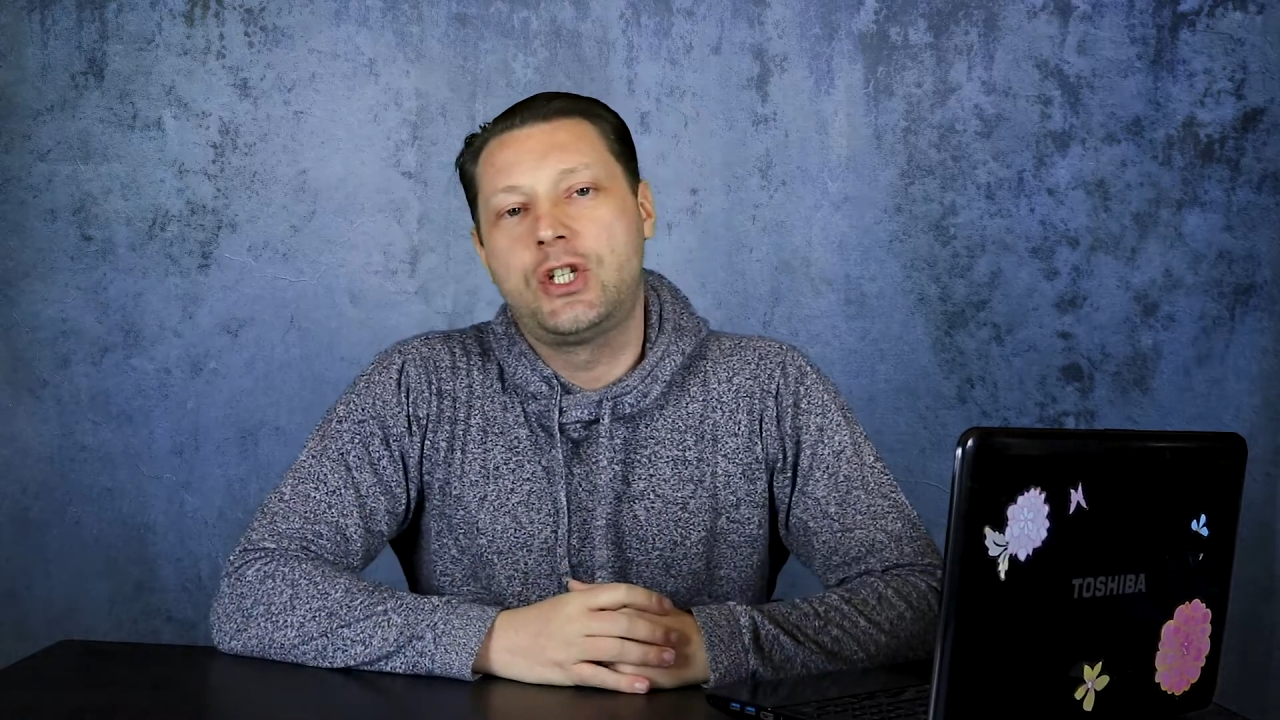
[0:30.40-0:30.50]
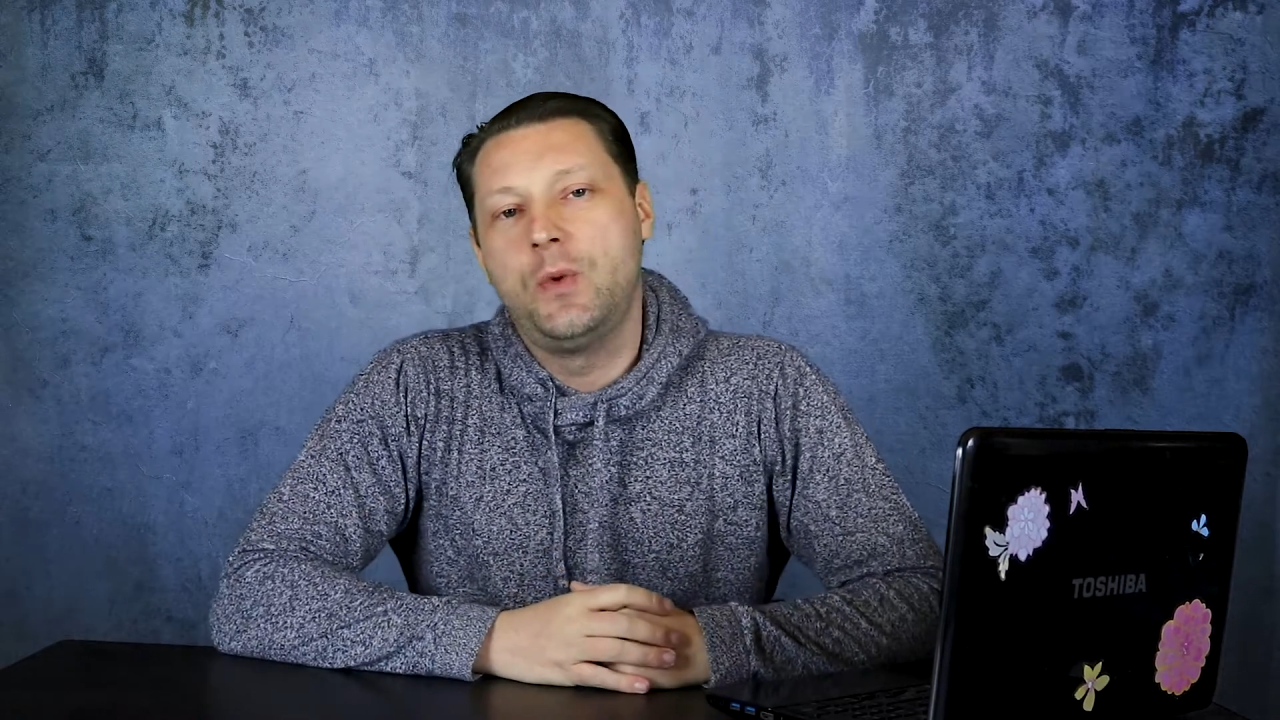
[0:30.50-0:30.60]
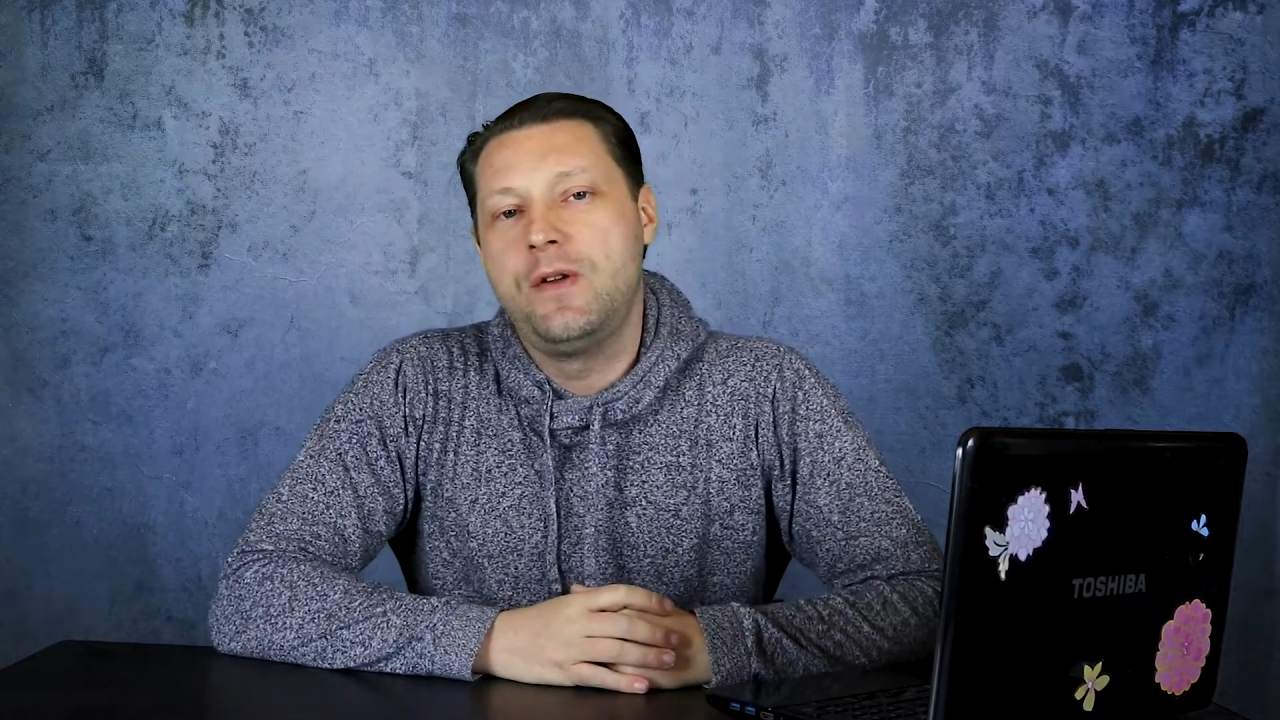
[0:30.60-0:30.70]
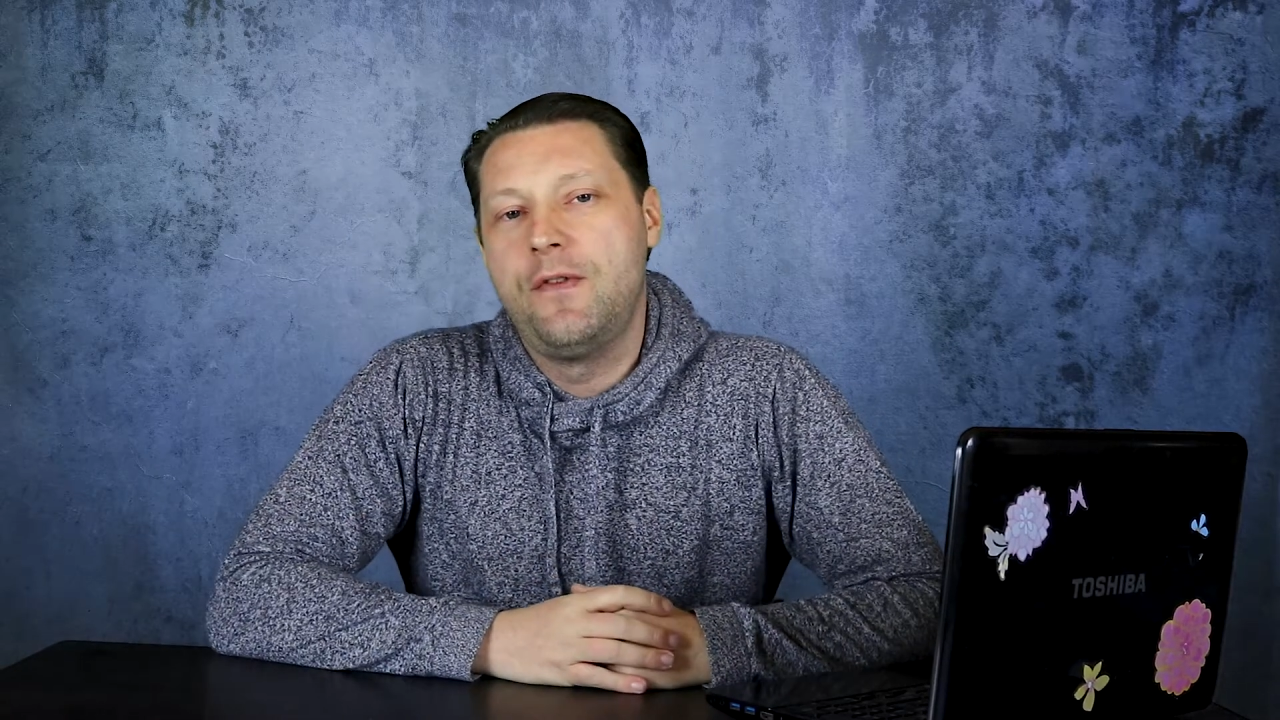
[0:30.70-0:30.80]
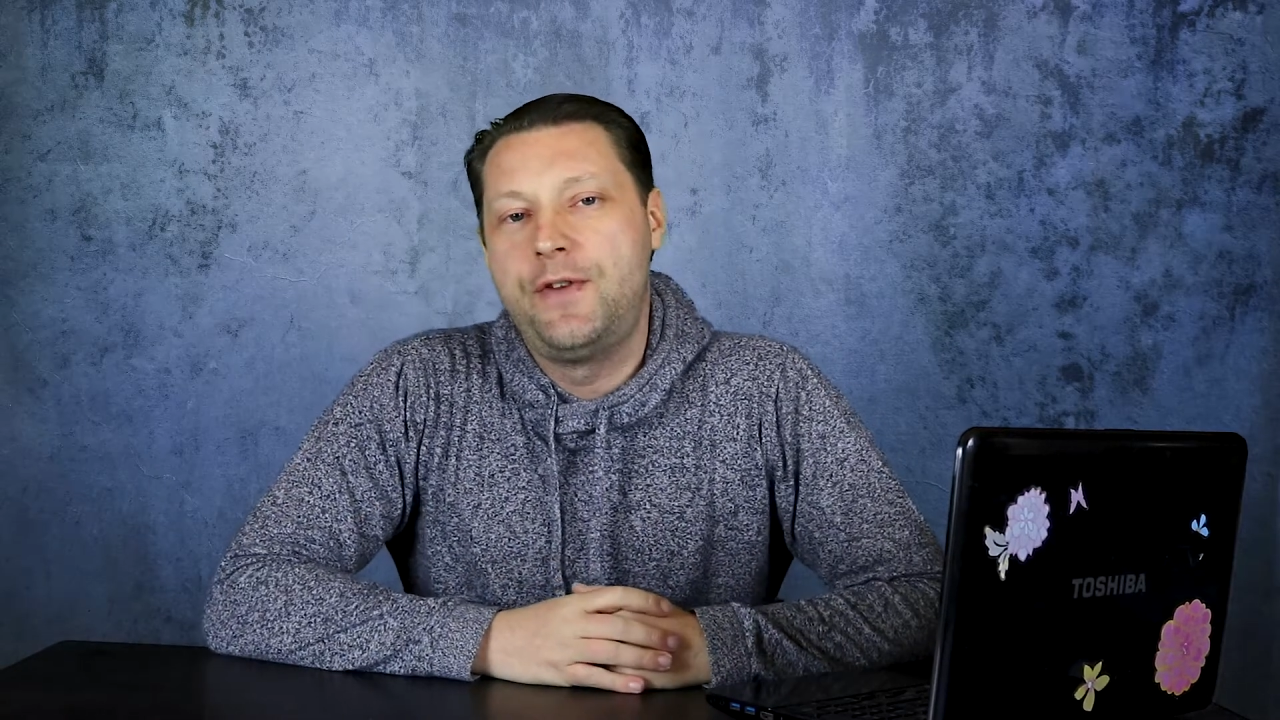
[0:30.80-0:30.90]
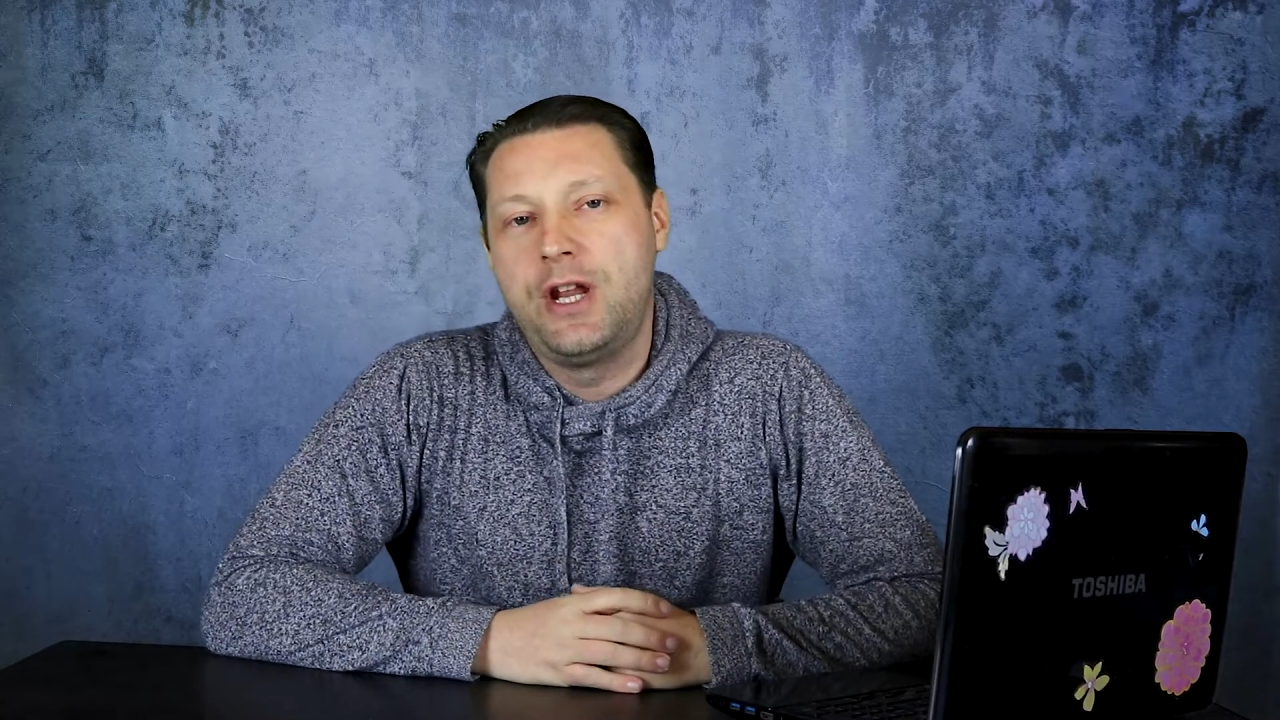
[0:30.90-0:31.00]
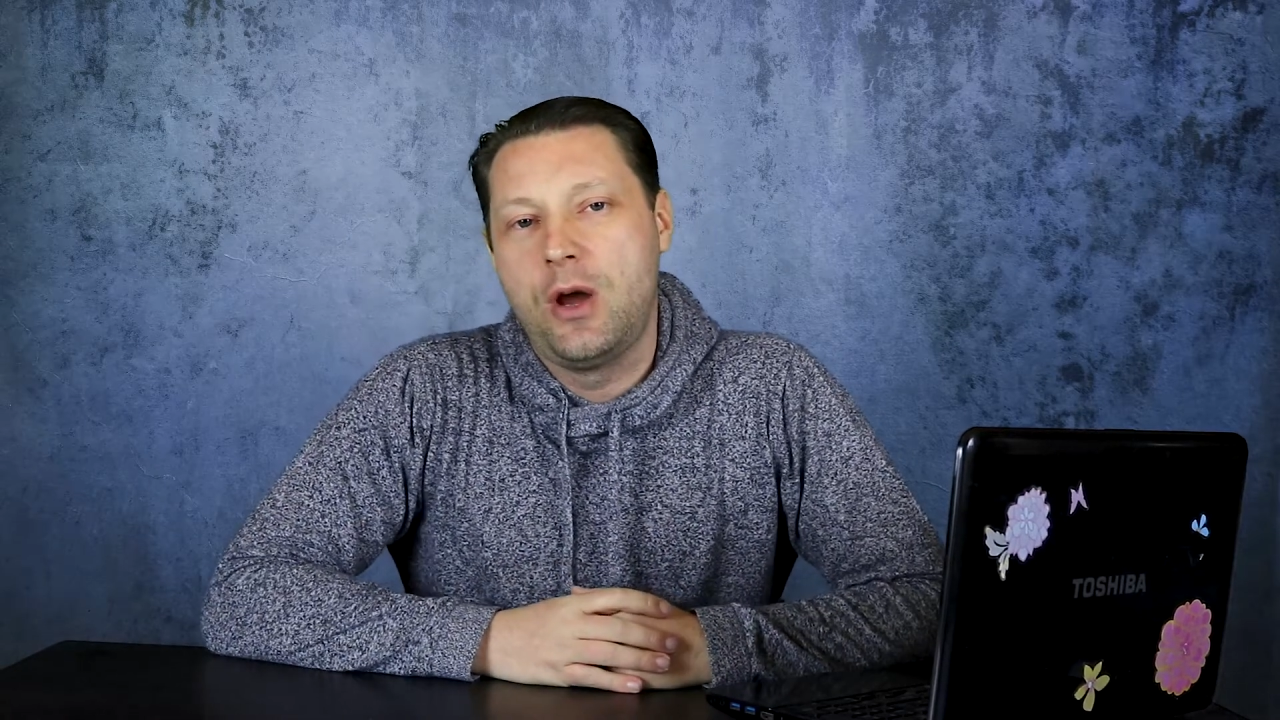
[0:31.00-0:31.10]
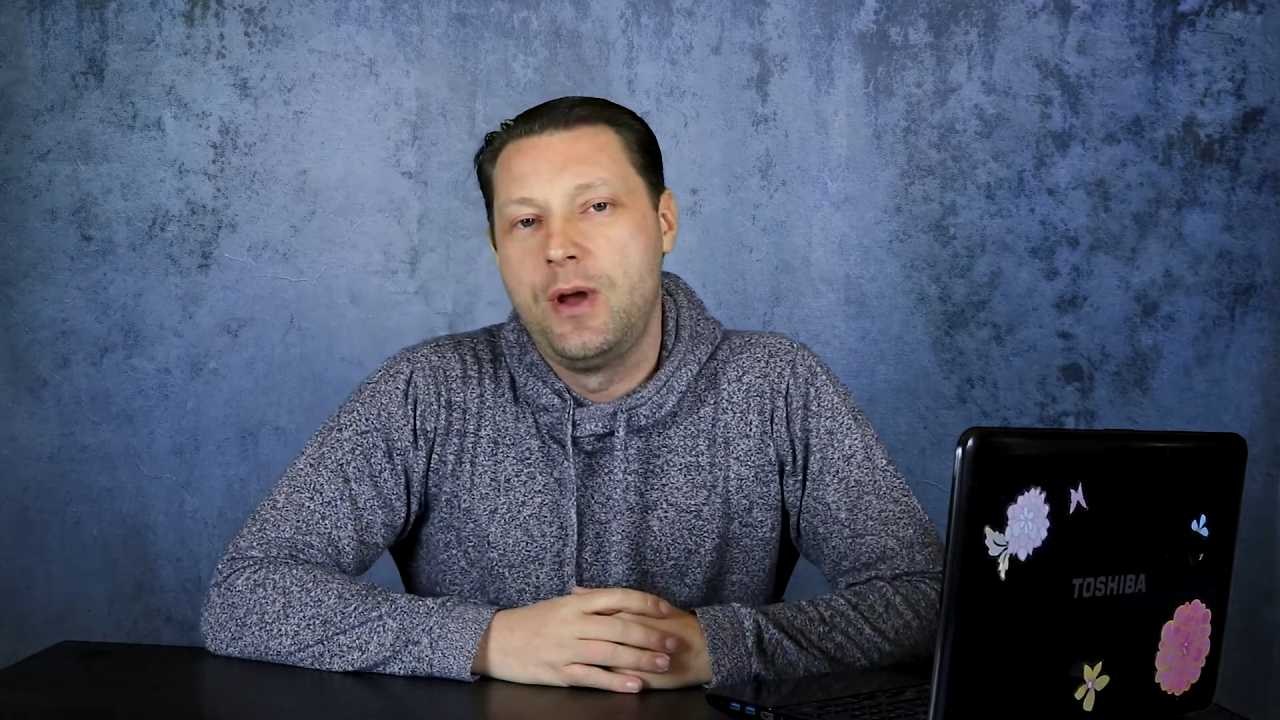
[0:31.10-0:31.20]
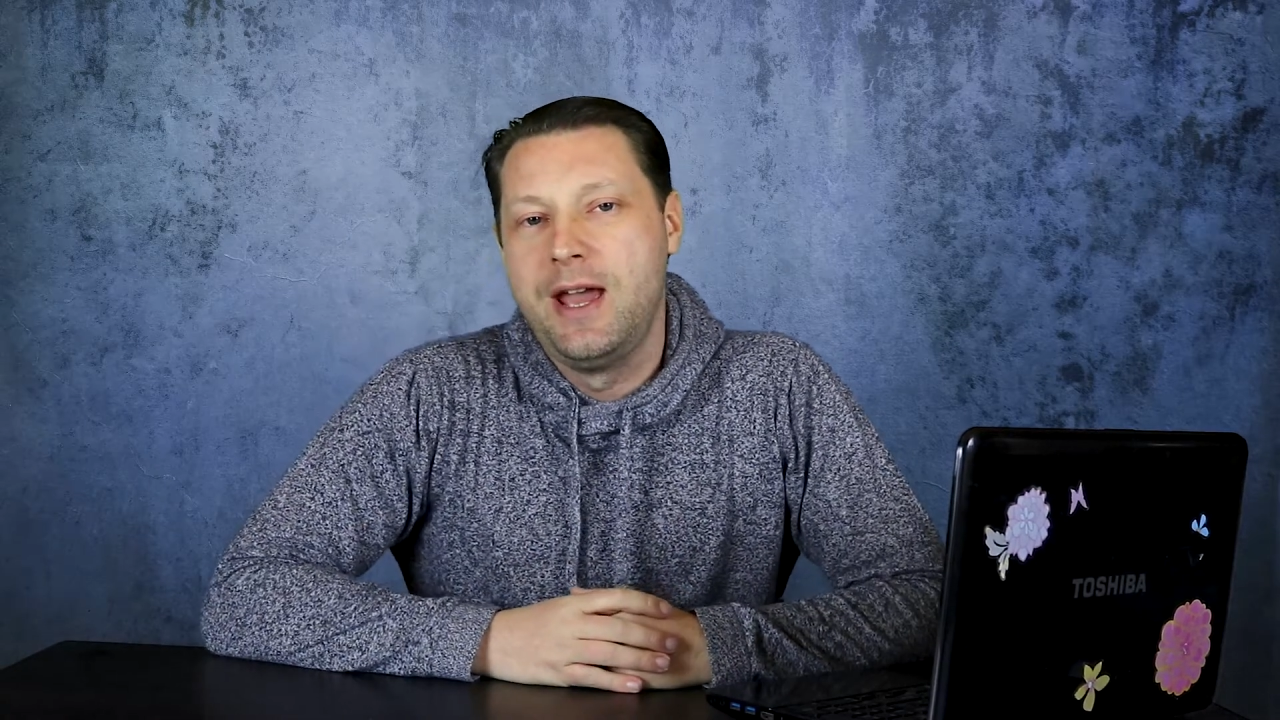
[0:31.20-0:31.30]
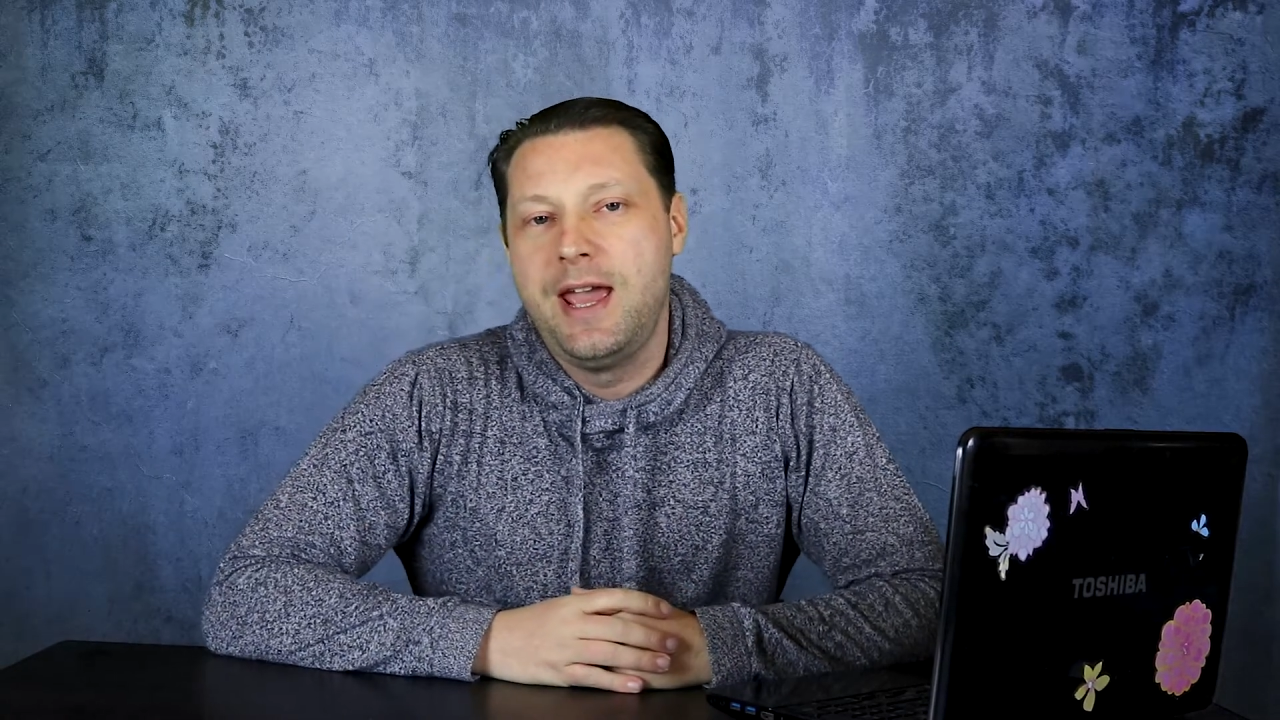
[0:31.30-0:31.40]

to another video